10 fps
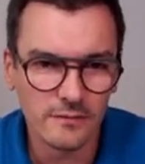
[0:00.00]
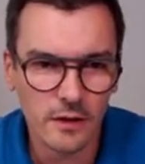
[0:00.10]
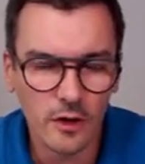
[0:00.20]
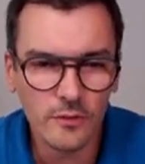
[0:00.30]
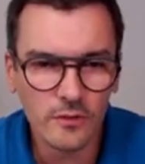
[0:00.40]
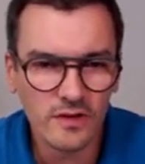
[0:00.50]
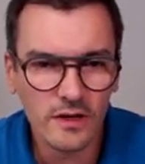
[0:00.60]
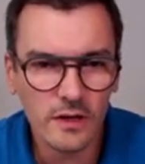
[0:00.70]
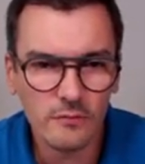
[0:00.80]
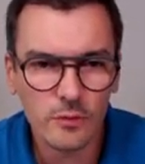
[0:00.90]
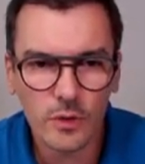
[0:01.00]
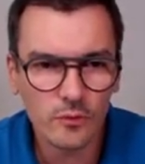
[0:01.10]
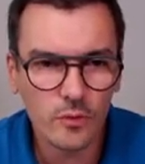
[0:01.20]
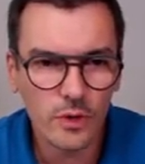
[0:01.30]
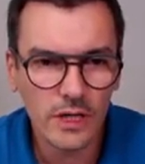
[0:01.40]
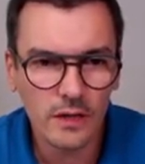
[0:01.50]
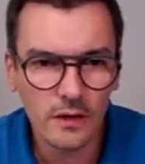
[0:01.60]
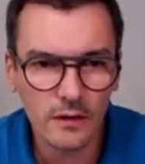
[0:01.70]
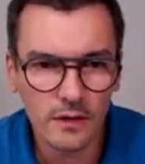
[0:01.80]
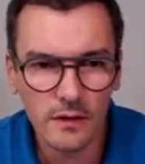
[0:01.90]
Obviously, everyone
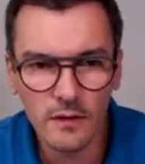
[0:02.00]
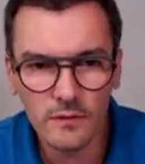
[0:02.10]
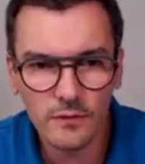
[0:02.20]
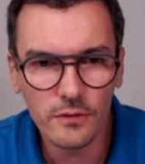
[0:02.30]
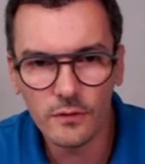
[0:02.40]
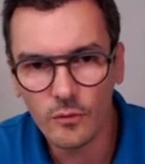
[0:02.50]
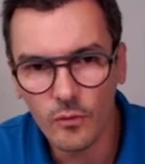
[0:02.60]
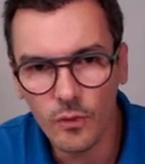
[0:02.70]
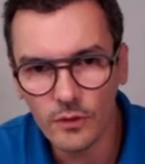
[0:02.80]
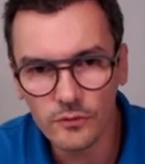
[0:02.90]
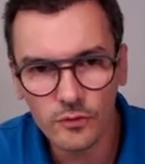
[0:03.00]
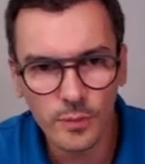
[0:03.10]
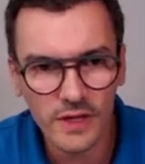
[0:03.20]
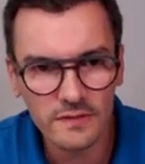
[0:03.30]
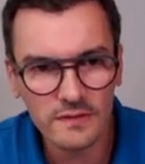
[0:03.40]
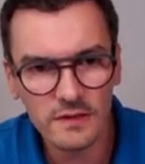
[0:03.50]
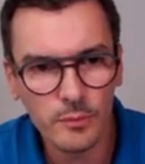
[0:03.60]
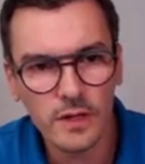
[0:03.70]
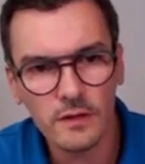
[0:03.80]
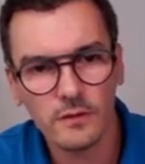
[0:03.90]
will either want to
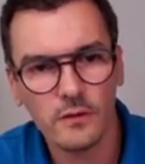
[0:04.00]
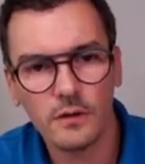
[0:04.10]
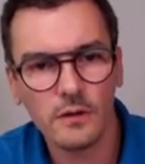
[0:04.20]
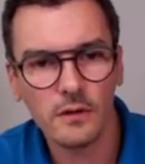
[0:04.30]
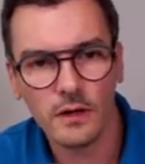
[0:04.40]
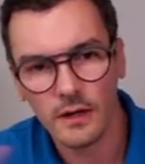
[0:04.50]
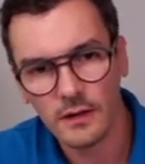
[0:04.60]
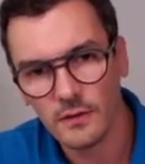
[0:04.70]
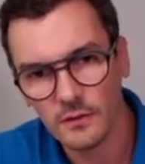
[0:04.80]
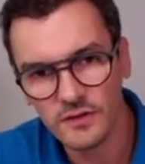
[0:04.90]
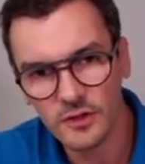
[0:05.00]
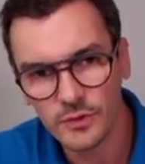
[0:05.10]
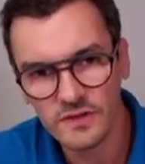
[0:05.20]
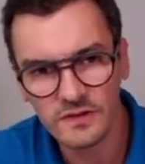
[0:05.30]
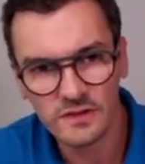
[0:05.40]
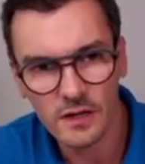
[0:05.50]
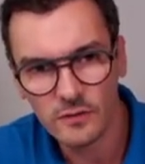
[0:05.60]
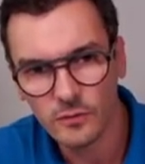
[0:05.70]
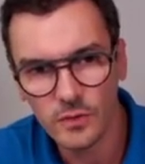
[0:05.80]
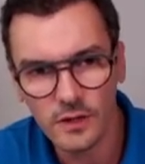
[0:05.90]
participate or on the opposite
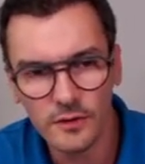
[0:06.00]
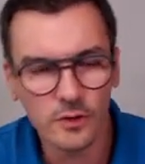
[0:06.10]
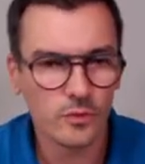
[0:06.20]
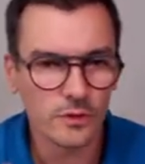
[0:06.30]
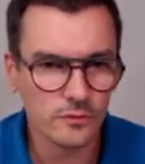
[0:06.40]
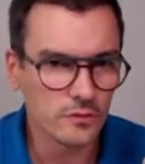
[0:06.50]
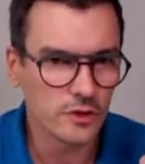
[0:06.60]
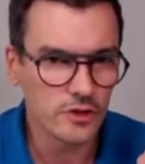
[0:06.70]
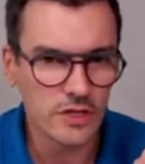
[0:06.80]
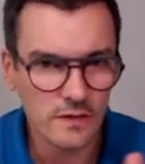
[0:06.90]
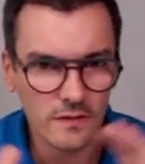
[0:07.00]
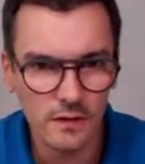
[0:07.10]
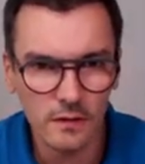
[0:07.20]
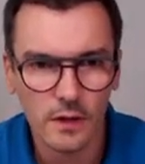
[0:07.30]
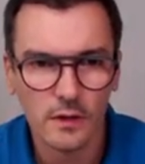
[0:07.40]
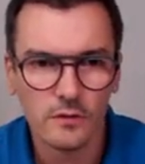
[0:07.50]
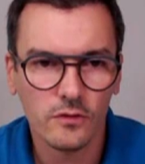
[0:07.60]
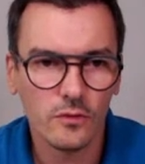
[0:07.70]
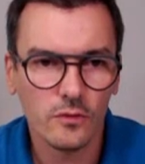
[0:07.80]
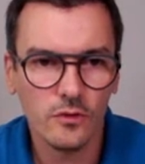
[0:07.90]
side will not want to touch anything.
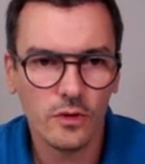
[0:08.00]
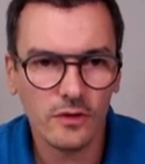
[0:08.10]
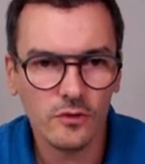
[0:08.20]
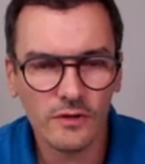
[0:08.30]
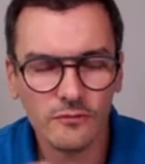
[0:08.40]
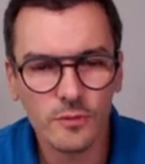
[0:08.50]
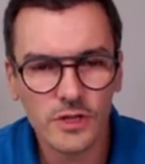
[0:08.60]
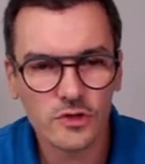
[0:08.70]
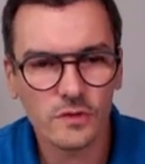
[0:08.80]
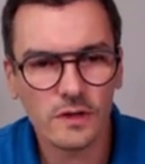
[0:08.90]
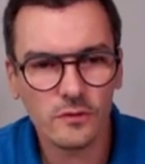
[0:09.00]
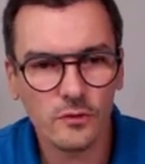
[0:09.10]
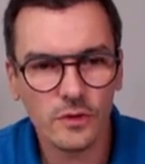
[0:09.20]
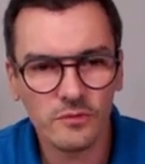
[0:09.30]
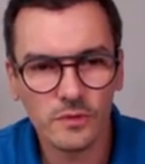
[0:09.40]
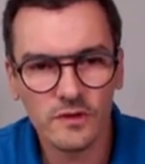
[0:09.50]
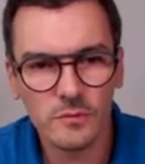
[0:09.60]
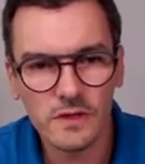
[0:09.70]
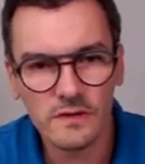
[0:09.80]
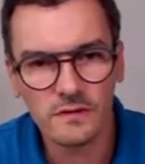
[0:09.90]
So you have to make sure that the
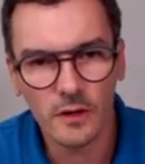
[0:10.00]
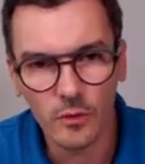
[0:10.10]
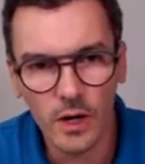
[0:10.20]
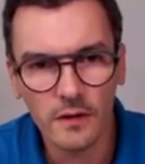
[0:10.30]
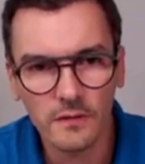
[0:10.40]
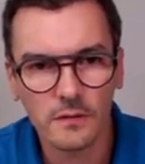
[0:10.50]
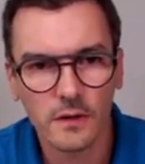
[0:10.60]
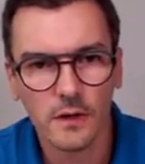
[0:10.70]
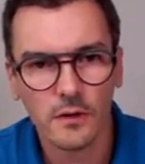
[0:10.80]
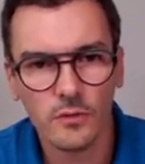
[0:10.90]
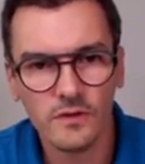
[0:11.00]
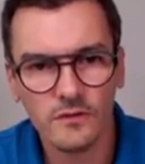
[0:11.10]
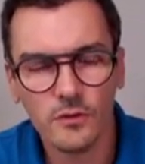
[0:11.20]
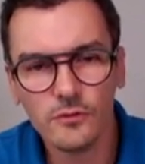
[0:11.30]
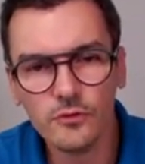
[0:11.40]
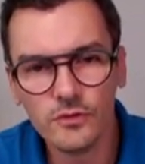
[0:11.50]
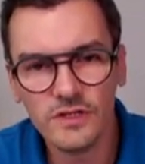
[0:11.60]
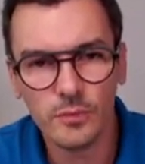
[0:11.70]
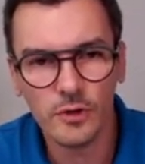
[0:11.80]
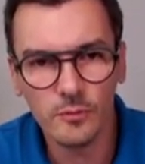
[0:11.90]
responsibilities are right with your new
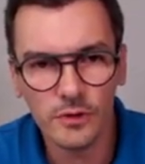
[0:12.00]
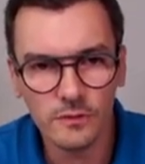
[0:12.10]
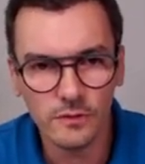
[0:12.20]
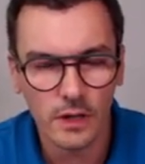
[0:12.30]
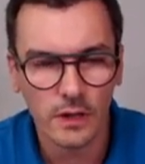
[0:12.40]
deployment.